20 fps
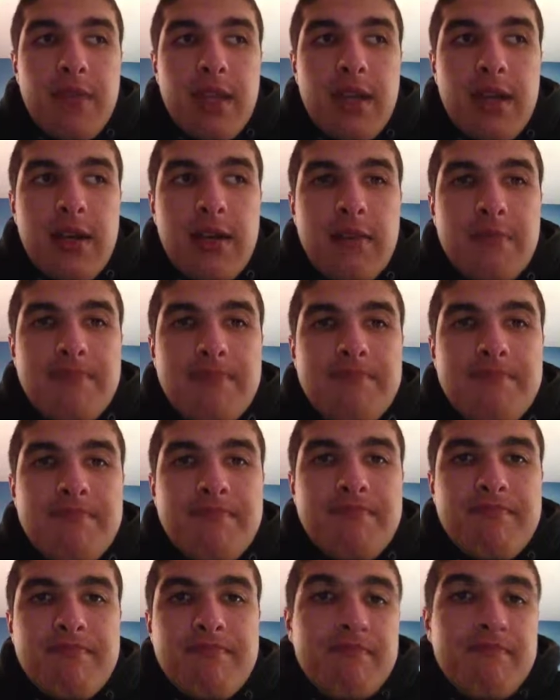I
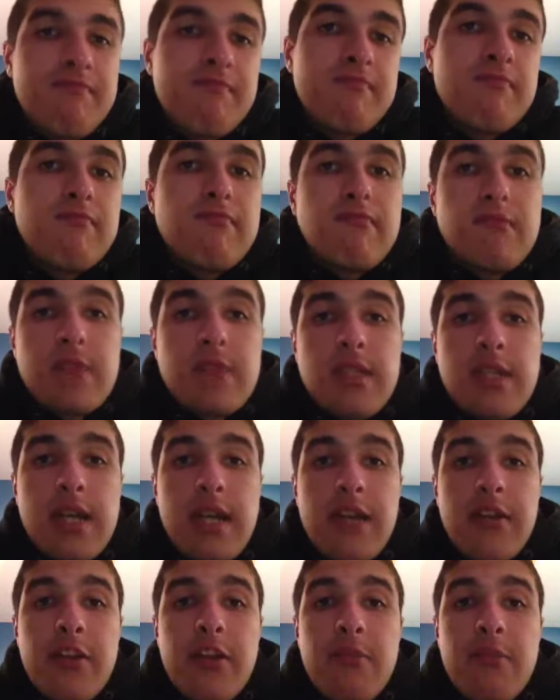
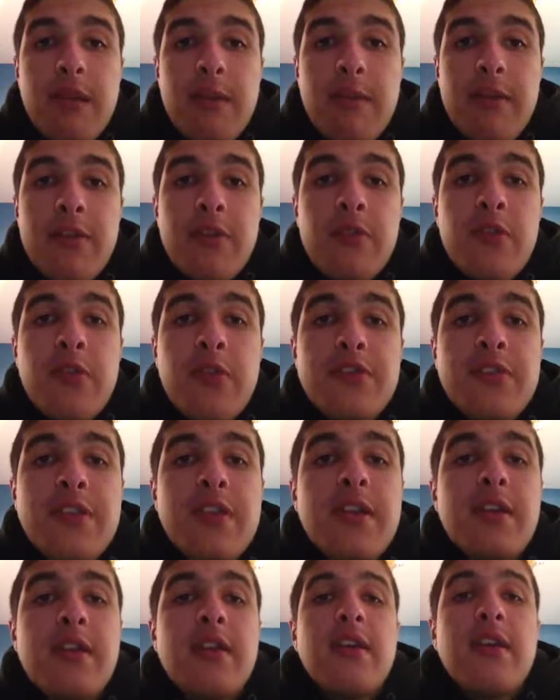don't know, maybe, who knows.
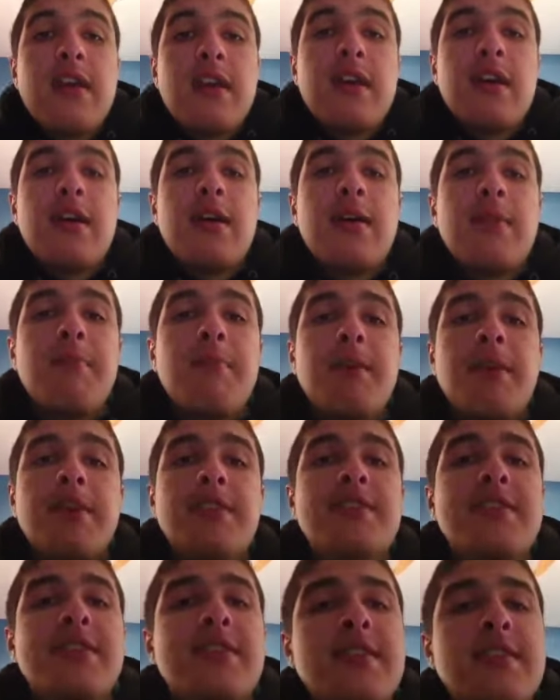
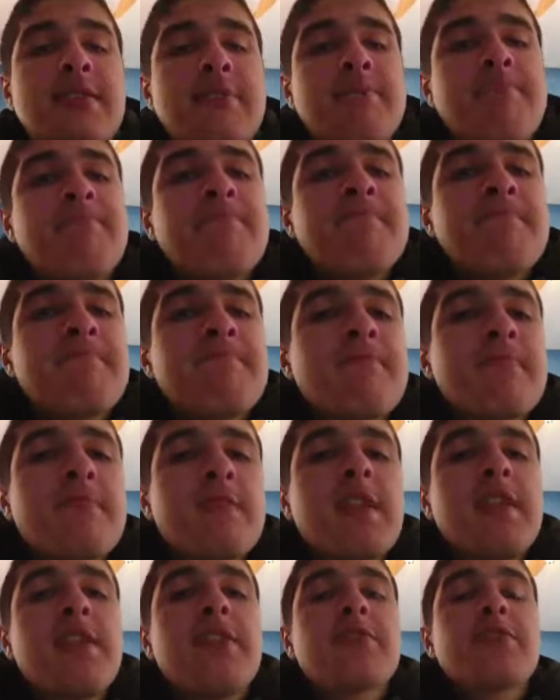But
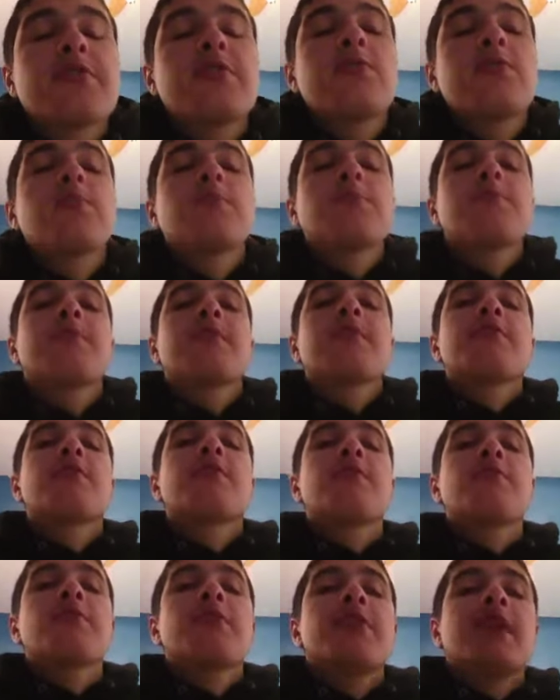school's been
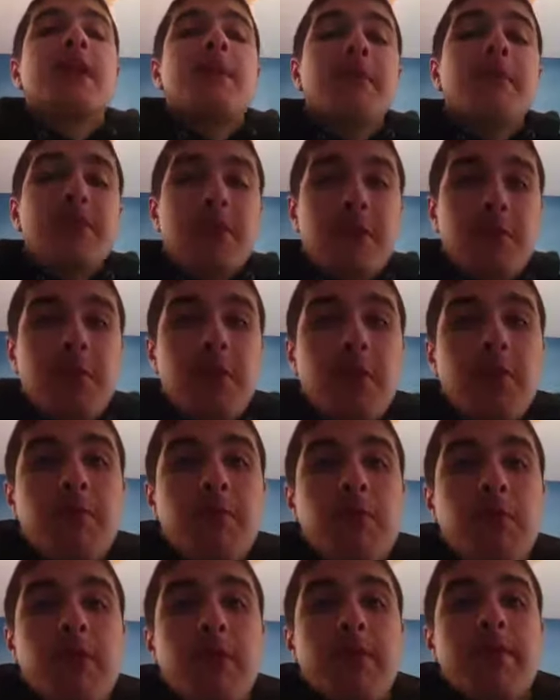going pretty good. I'm in a computer
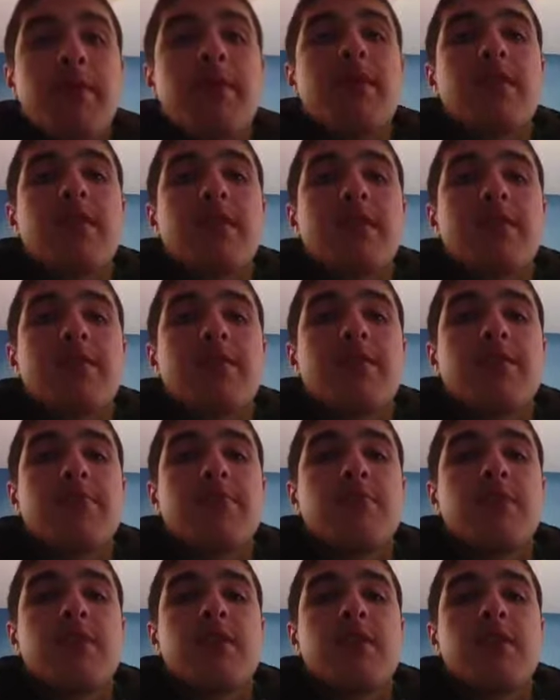programming class,
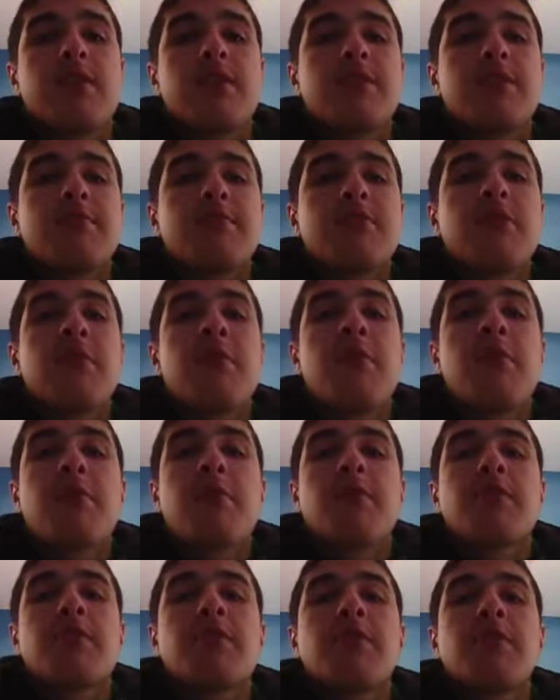computer
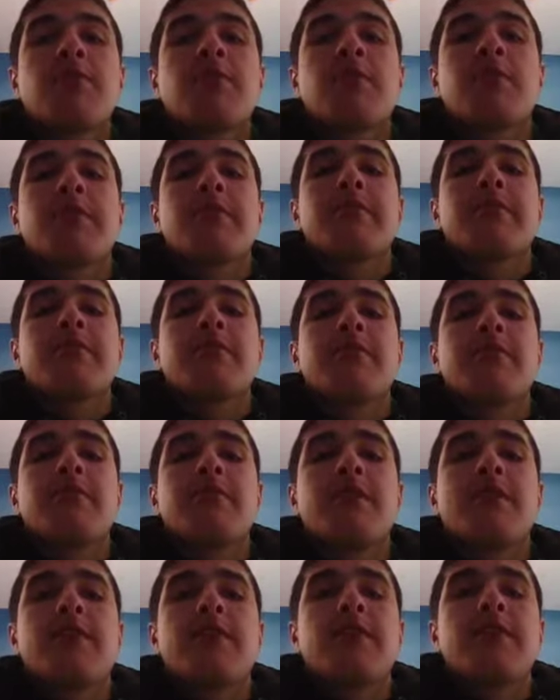programming too.
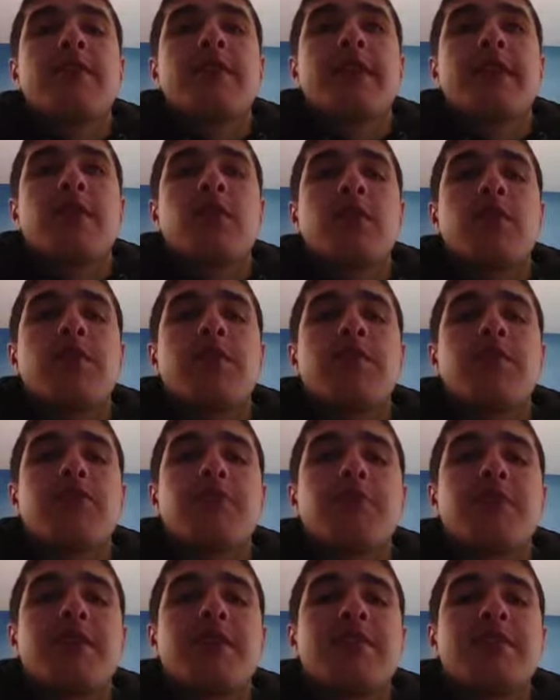I've already taken one in
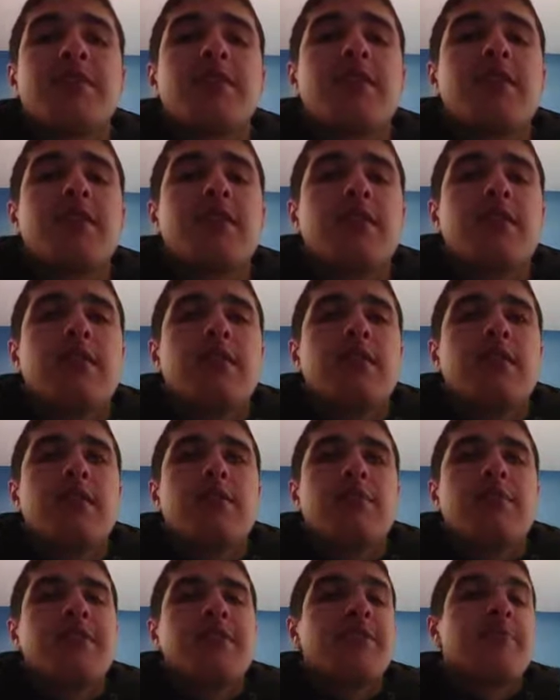Visual Basic,
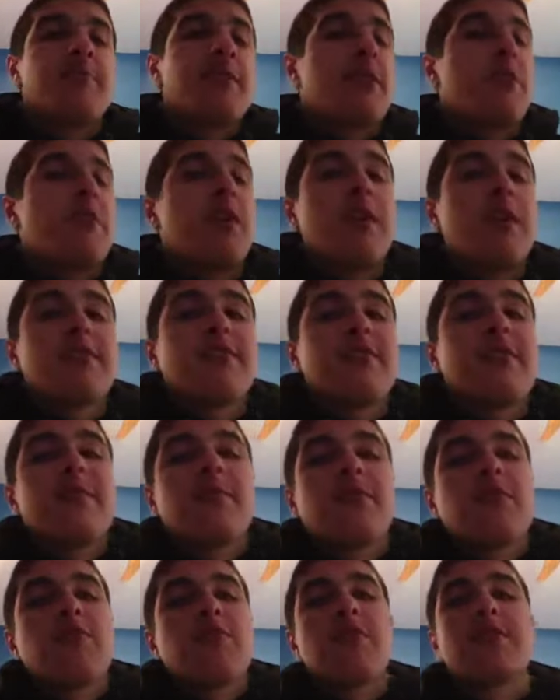but it's been a while, so
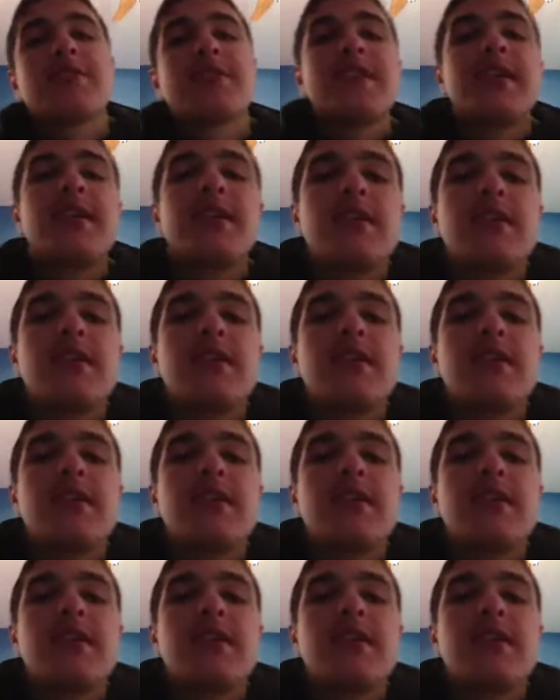I'm a little rusty.